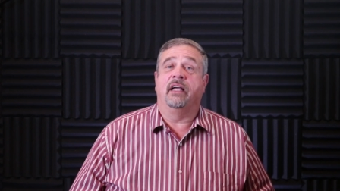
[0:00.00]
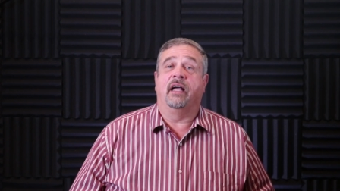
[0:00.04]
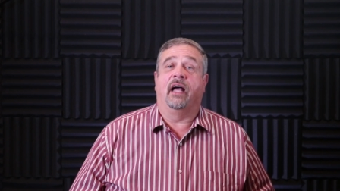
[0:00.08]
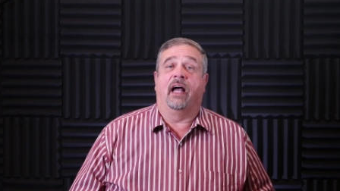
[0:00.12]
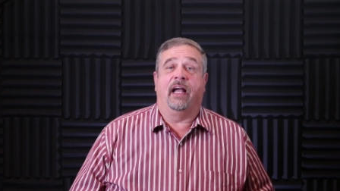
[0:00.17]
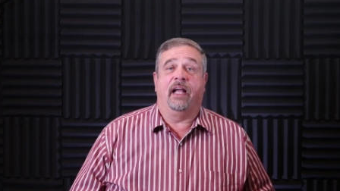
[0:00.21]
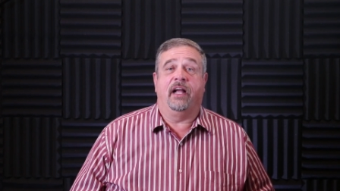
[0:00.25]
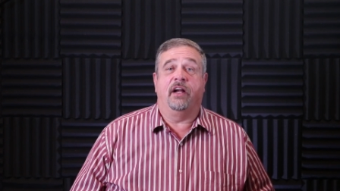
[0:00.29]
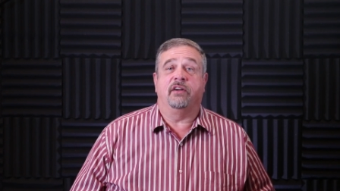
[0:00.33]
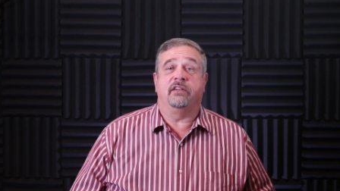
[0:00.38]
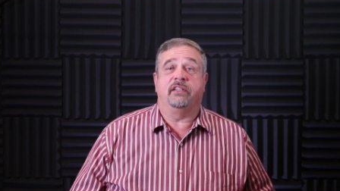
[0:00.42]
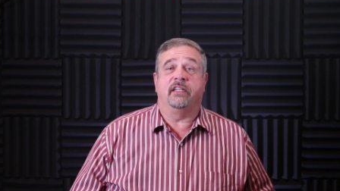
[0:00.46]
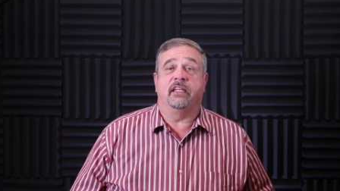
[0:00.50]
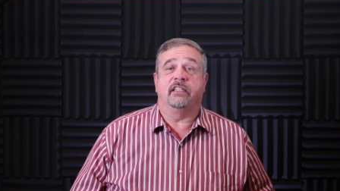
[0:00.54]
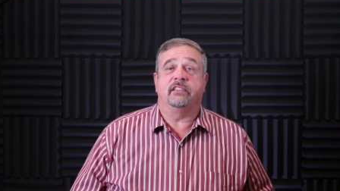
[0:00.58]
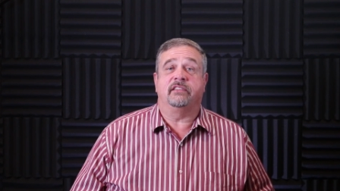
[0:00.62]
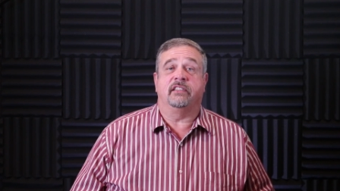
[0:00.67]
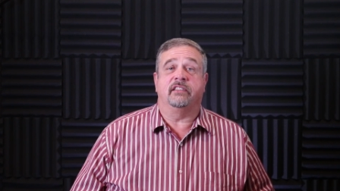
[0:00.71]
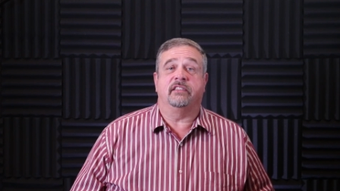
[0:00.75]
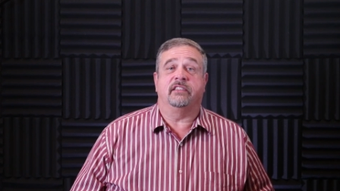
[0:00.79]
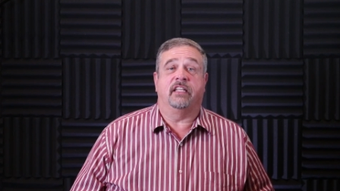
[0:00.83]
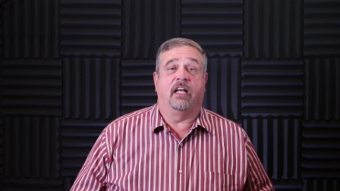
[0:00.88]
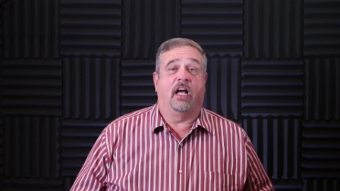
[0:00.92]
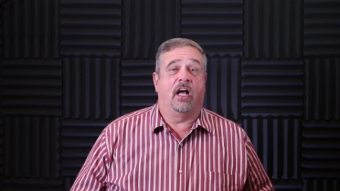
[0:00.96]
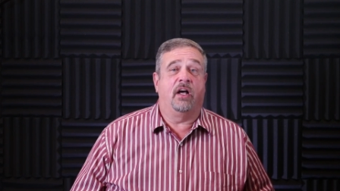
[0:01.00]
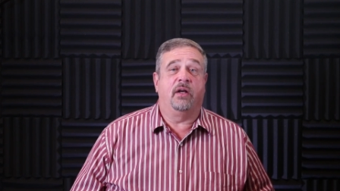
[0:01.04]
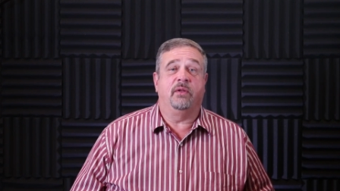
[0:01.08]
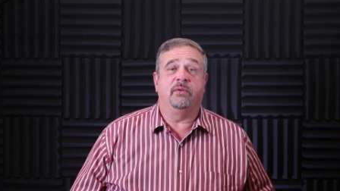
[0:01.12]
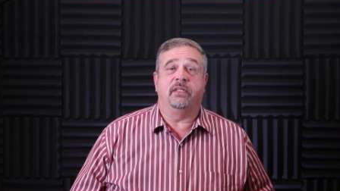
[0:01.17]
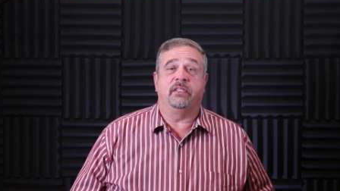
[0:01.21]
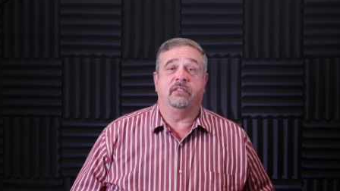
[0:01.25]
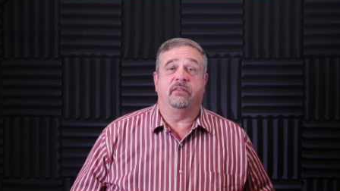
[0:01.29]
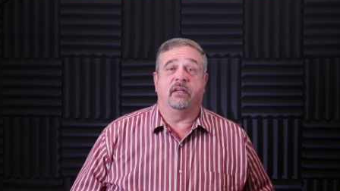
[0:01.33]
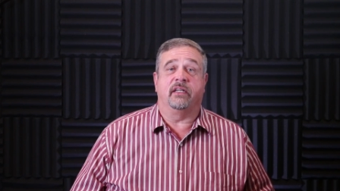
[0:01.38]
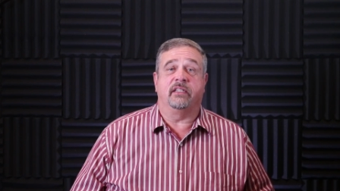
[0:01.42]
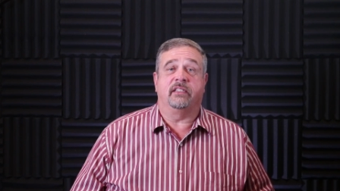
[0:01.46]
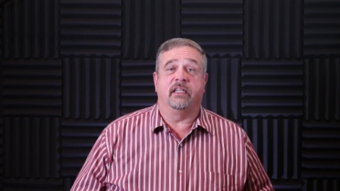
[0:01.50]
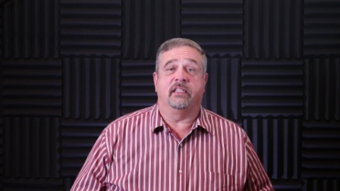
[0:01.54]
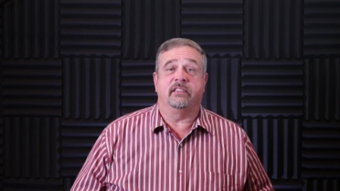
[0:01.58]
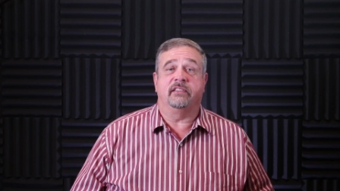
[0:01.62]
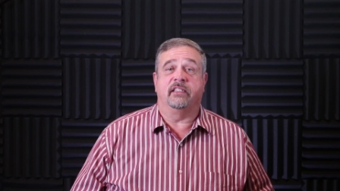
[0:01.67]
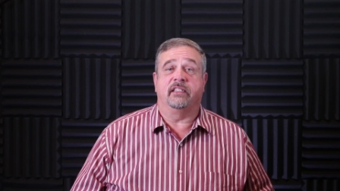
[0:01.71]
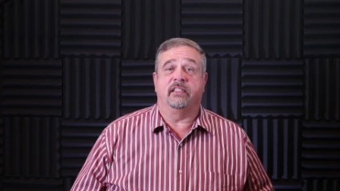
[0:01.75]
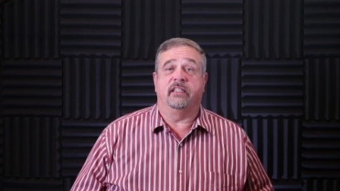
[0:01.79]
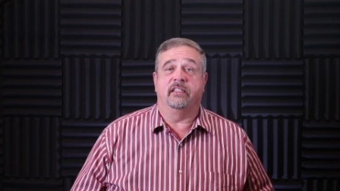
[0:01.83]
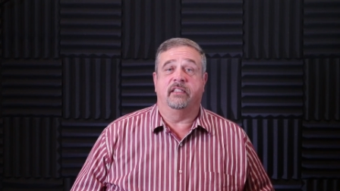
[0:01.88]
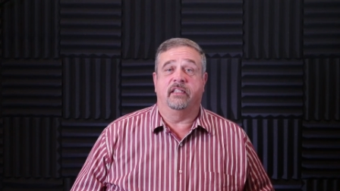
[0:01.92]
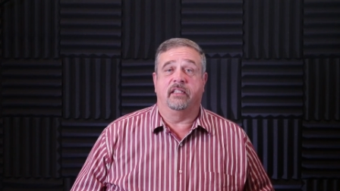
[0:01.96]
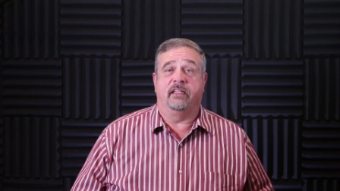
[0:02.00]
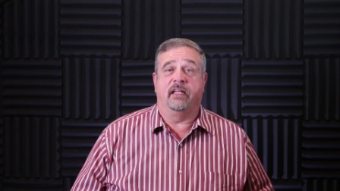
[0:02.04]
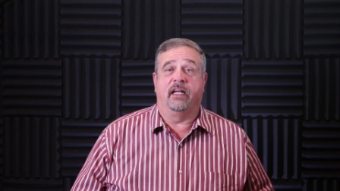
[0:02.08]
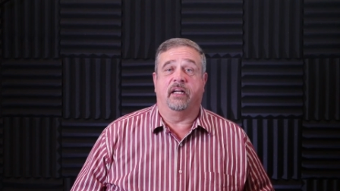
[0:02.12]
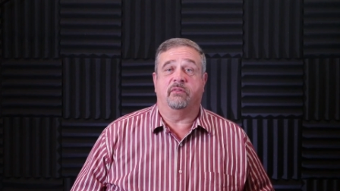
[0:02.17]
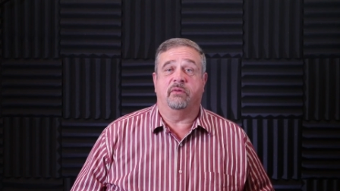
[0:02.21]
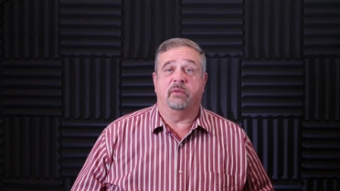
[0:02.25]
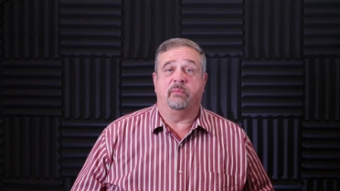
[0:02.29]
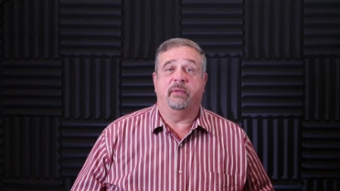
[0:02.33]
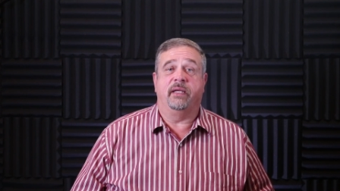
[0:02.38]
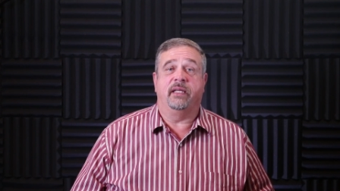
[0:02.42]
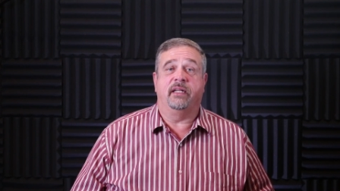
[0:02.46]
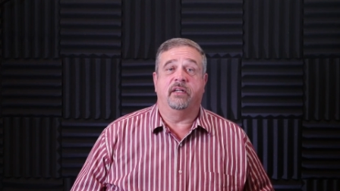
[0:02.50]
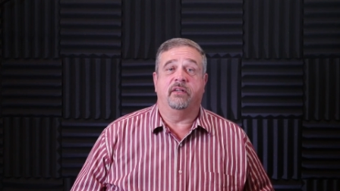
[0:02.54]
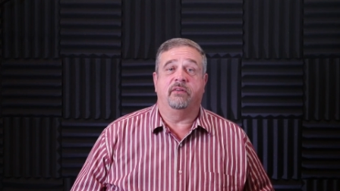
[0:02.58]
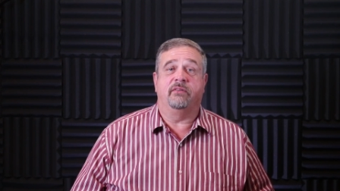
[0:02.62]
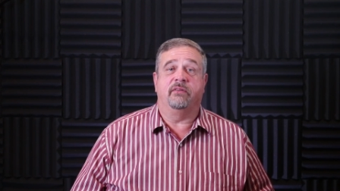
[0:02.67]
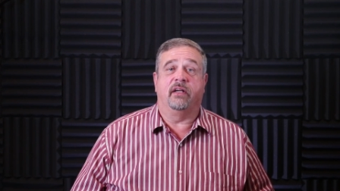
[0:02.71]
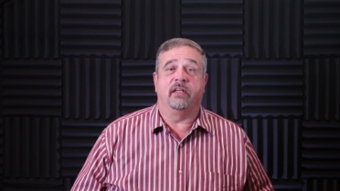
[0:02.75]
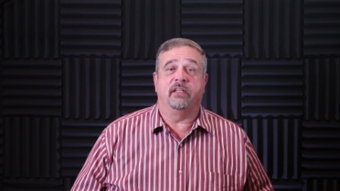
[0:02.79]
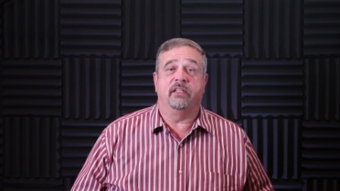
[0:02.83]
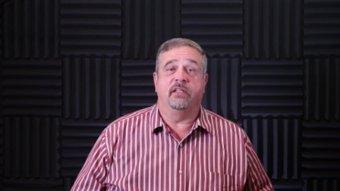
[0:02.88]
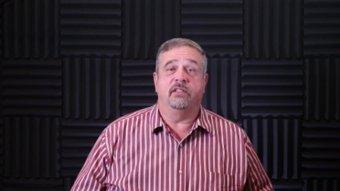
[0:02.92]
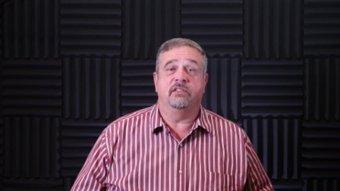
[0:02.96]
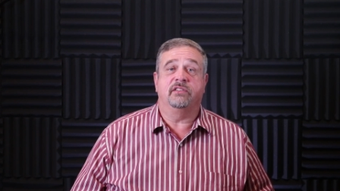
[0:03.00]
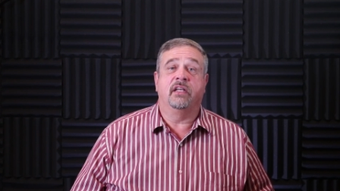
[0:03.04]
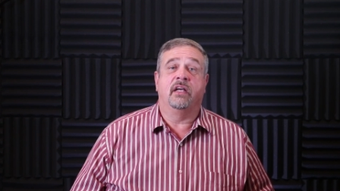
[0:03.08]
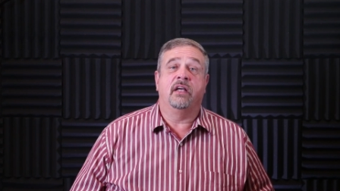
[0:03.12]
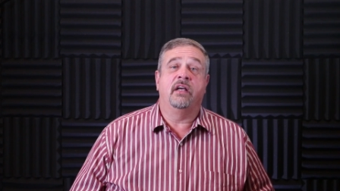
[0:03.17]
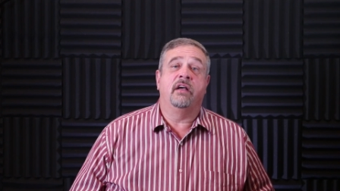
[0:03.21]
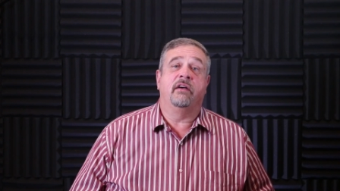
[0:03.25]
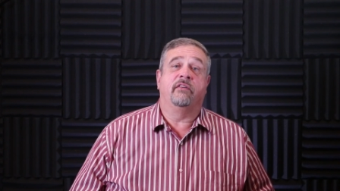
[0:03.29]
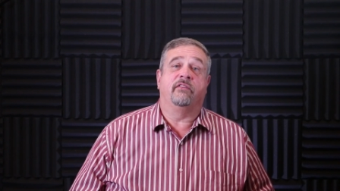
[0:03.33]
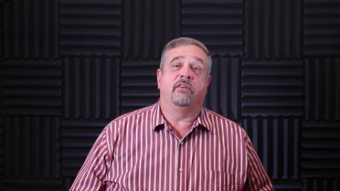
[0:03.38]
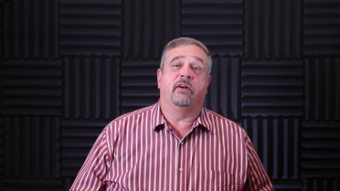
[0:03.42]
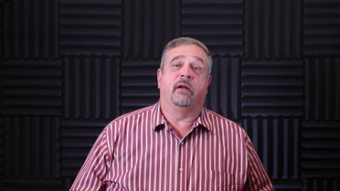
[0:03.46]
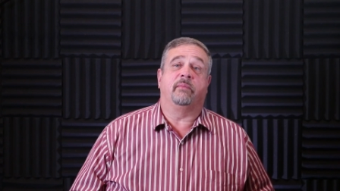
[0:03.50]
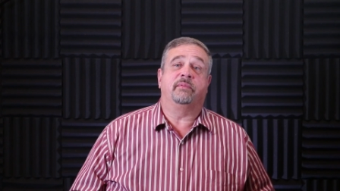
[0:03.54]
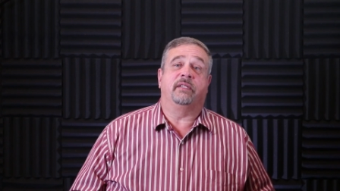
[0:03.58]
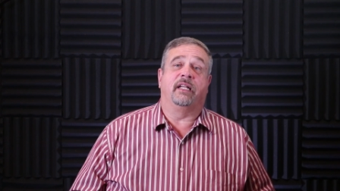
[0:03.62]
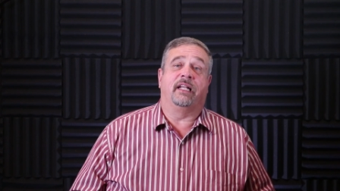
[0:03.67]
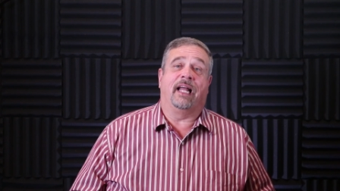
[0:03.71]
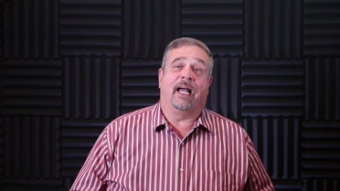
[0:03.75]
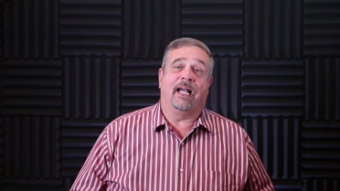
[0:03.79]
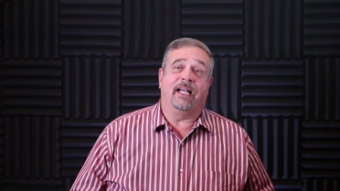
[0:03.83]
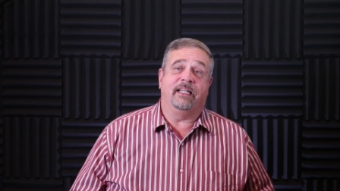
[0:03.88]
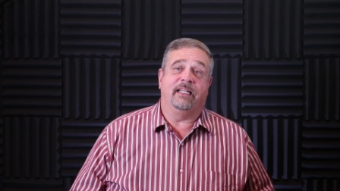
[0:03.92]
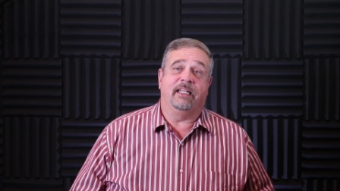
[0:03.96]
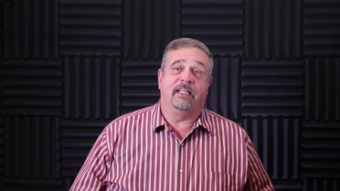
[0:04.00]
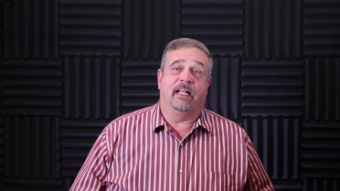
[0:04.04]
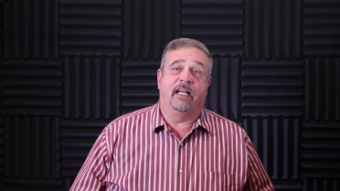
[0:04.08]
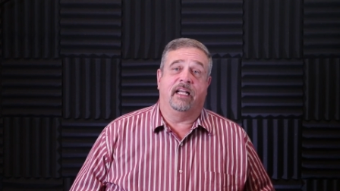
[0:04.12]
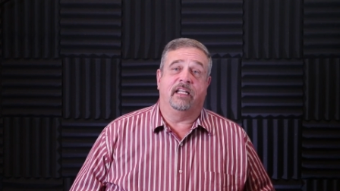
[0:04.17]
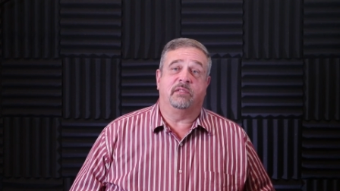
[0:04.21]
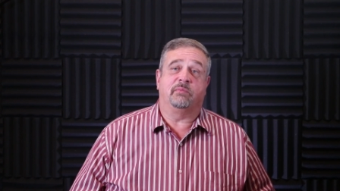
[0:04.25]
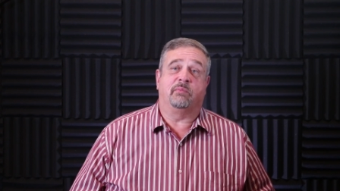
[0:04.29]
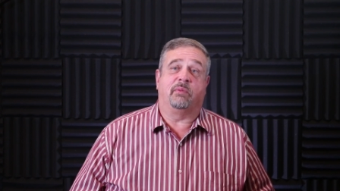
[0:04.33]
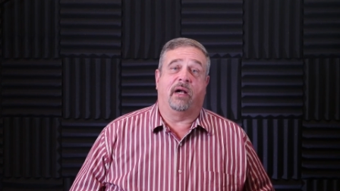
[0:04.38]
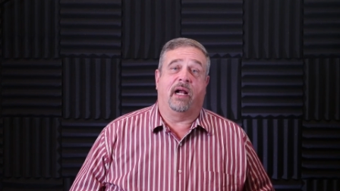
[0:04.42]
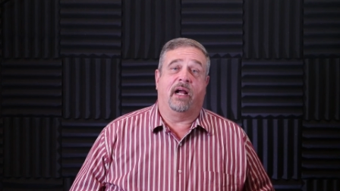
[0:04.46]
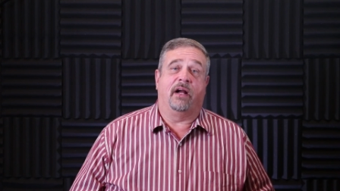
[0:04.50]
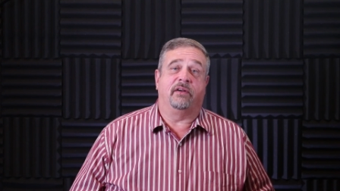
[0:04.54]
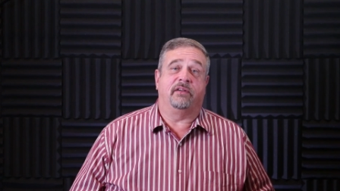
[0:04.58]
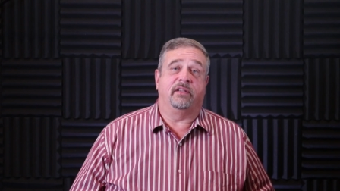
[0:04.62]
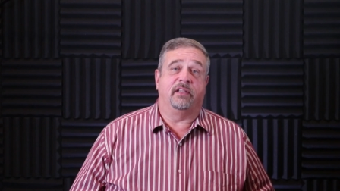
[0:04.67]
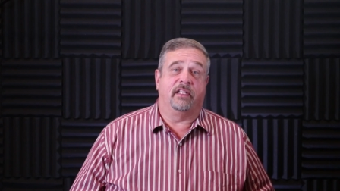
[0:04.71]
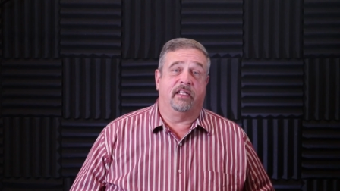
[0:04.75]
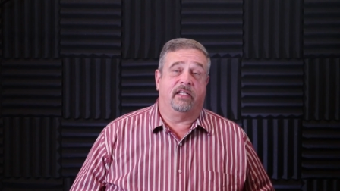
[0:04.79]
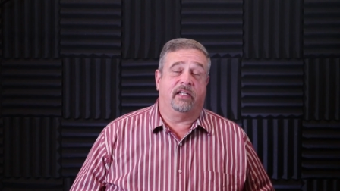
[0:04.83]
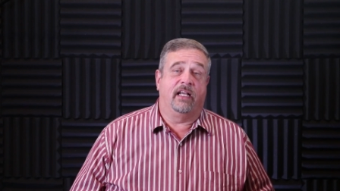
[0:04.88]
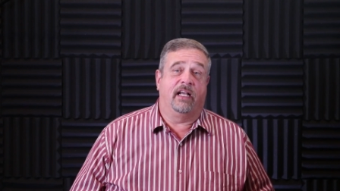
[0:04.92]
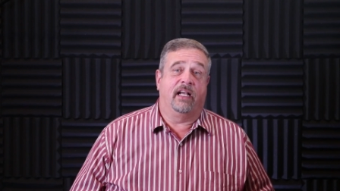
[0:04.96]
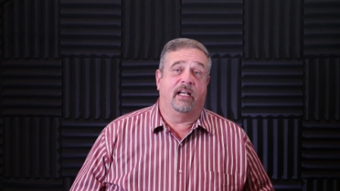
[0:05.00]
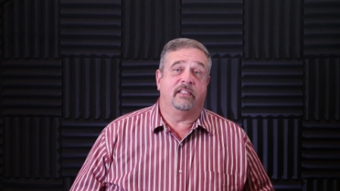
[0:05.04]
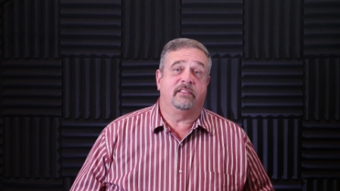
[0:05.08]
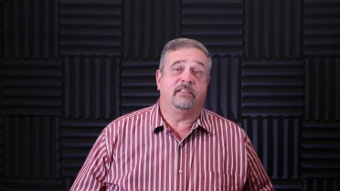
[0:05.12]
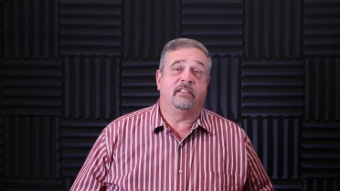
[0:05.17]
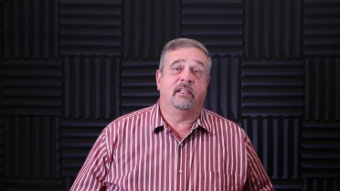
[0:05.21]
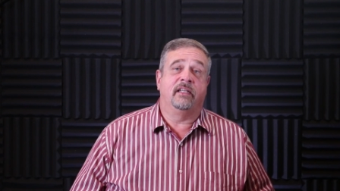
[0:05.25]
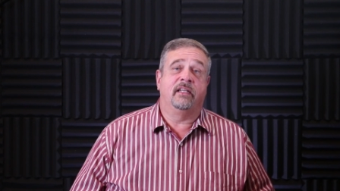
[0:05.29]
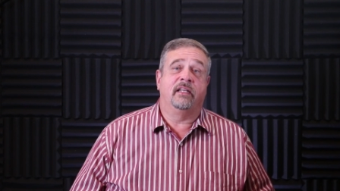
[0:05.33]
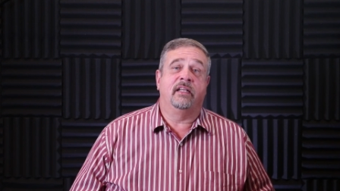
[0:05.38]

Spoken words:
A hair test is the only drug test that can detect repeated drug use for up to 90 days prior to the test.